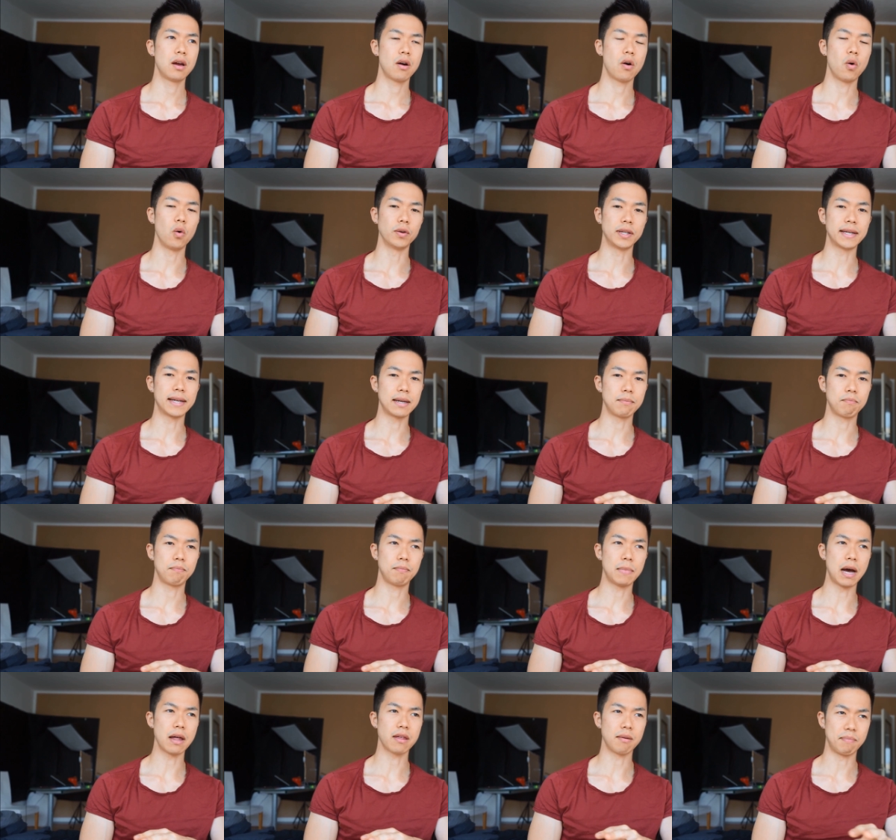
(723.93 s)
holding
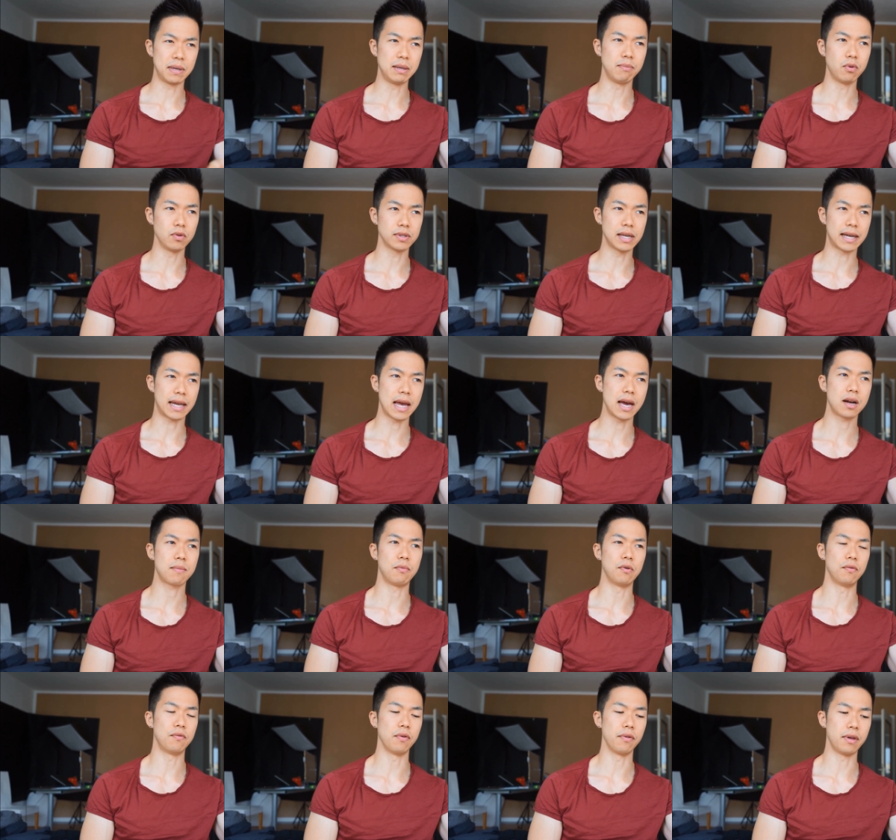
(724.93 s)
other people's
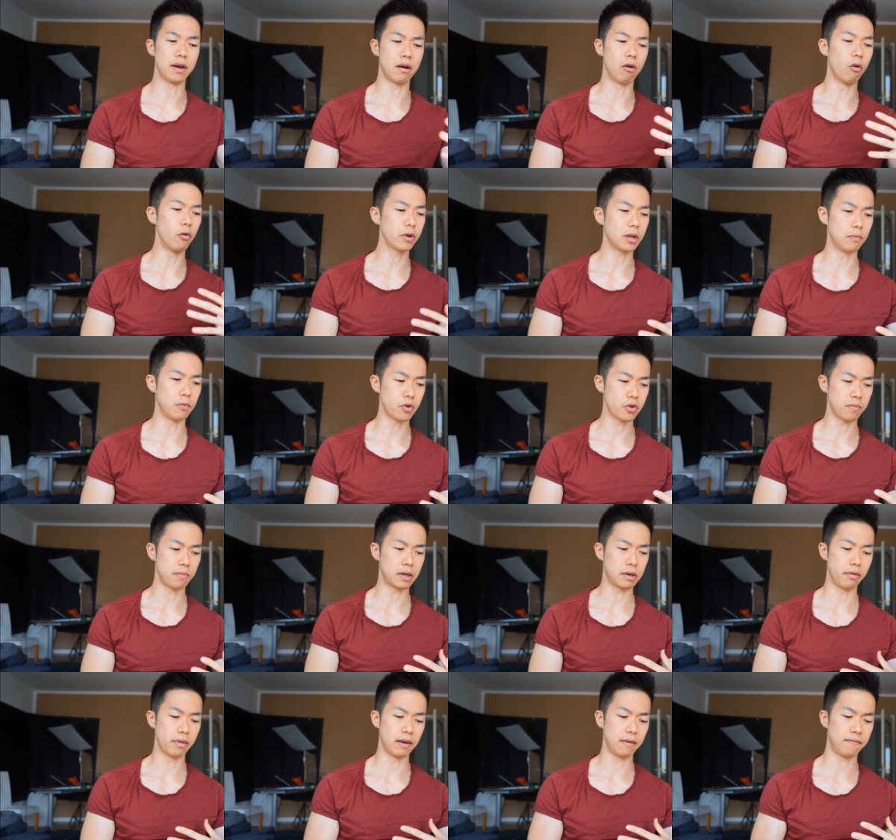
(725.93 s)
accountable for their own emotion
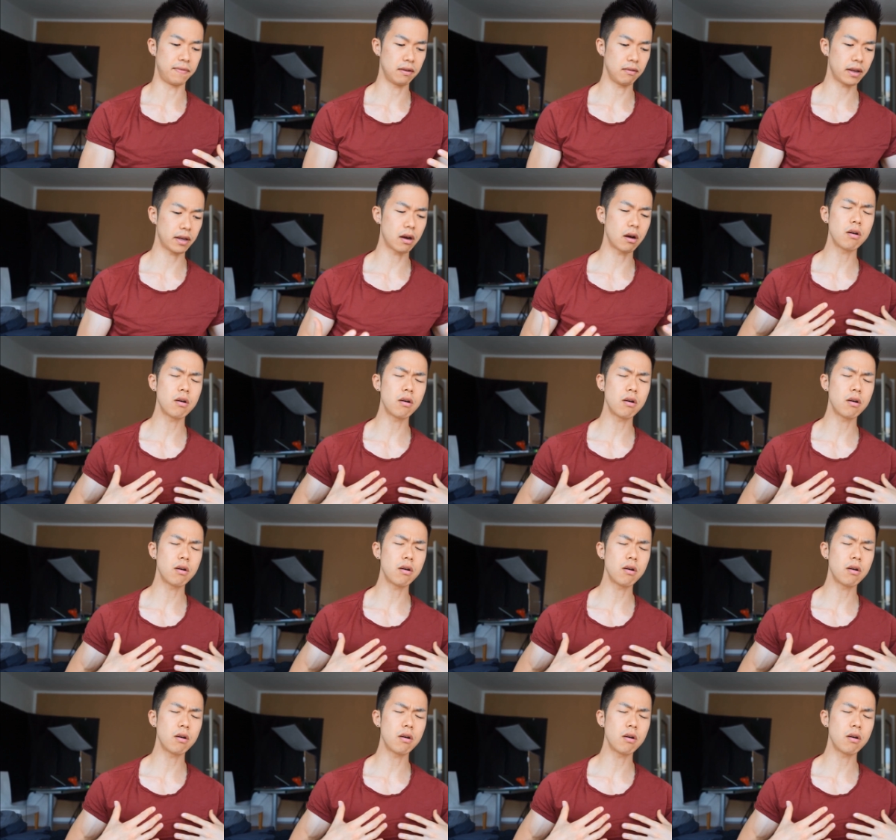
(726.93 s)
because they feel like,